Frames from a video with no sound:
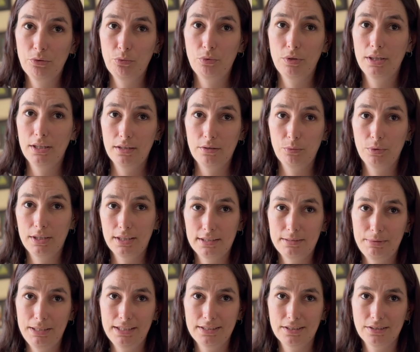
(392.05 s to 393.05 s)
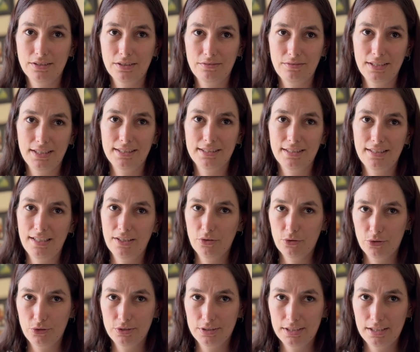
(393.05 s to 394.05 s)
with the pieces of nuts, so that
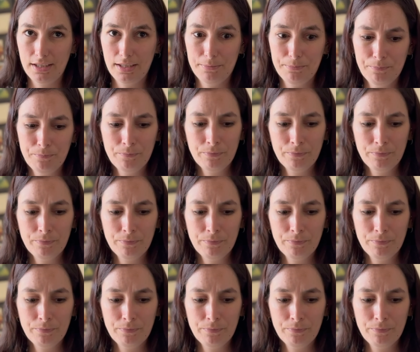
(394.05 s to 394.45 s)
throws it up.